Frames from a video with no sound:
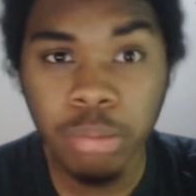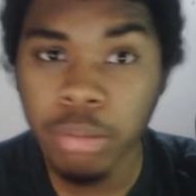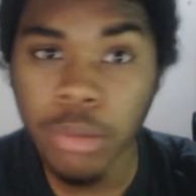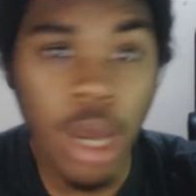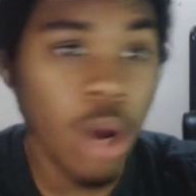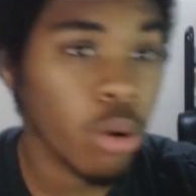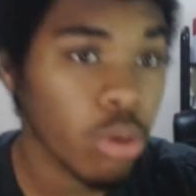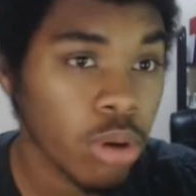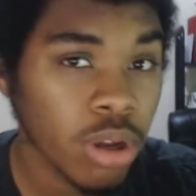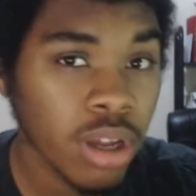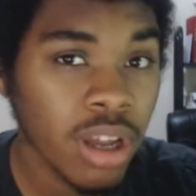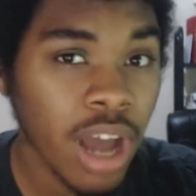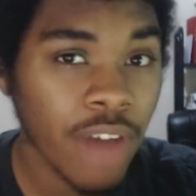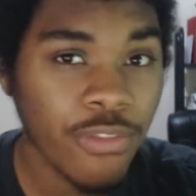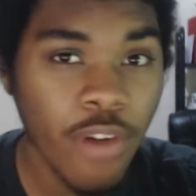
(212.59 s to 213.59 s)
No,
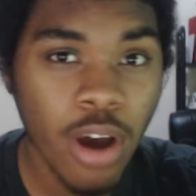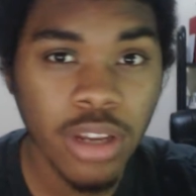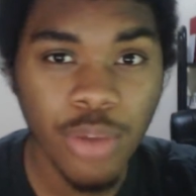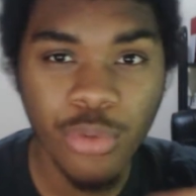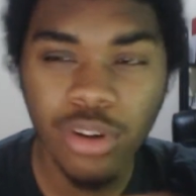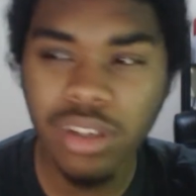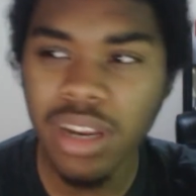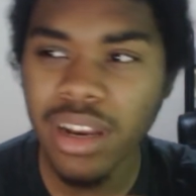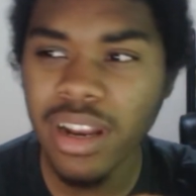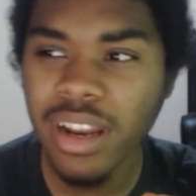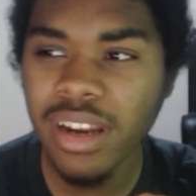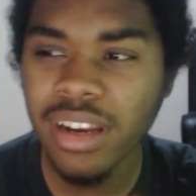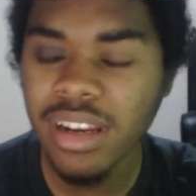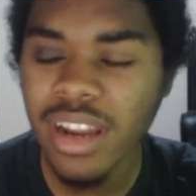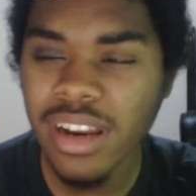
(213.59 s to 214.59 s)
I thought they
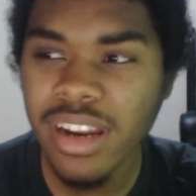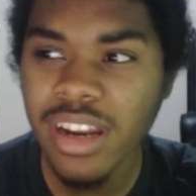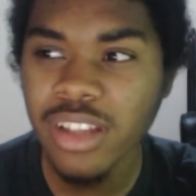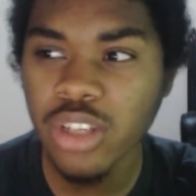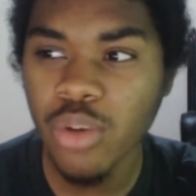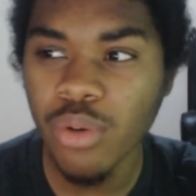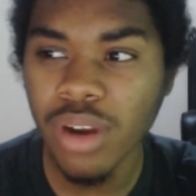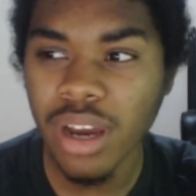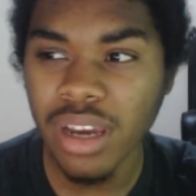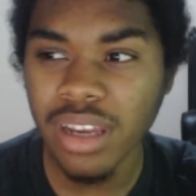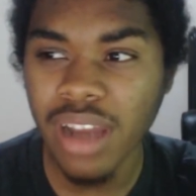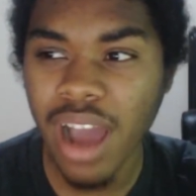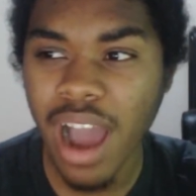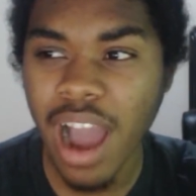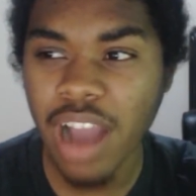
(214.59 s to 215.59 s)
needed someone that
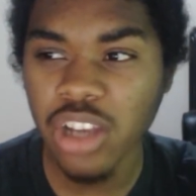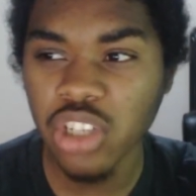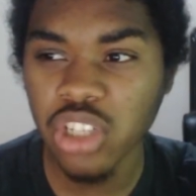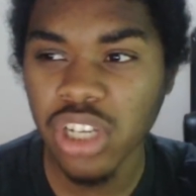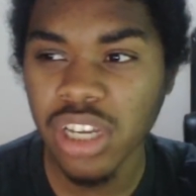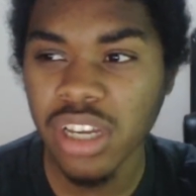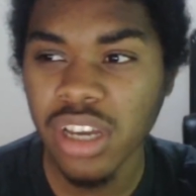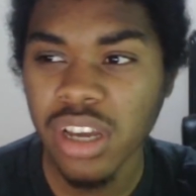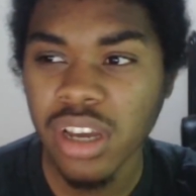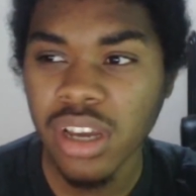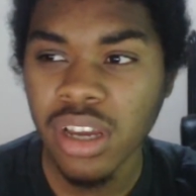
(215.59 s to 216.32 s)
could actually,